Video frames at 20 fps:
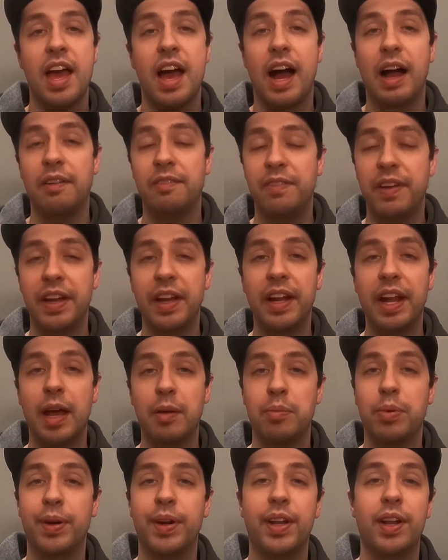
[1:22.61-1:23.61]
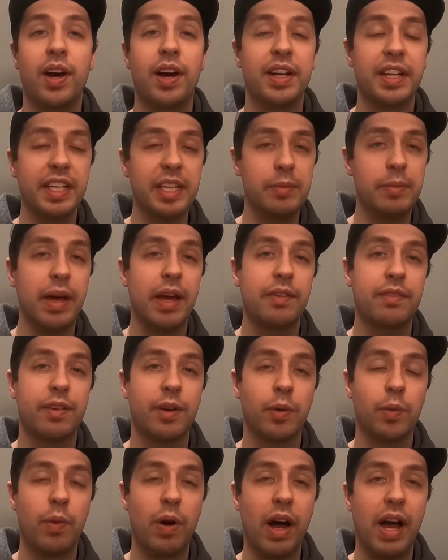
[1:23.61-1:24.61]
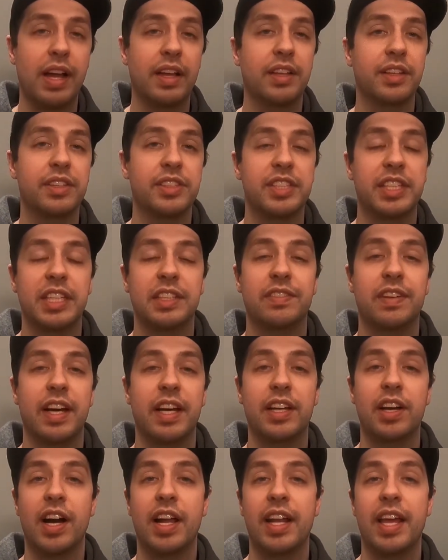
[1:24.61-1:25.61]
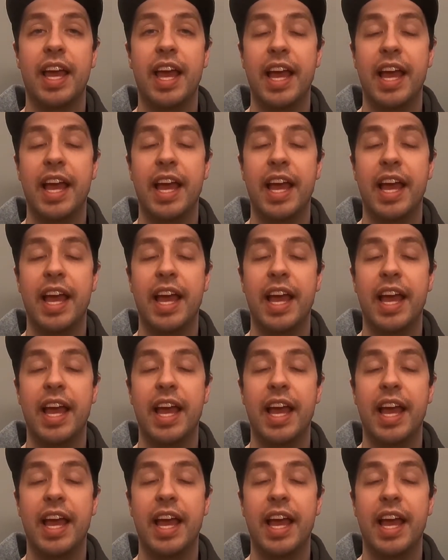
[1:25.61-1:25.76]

I figured I'd put it on eBay for a while and see if I got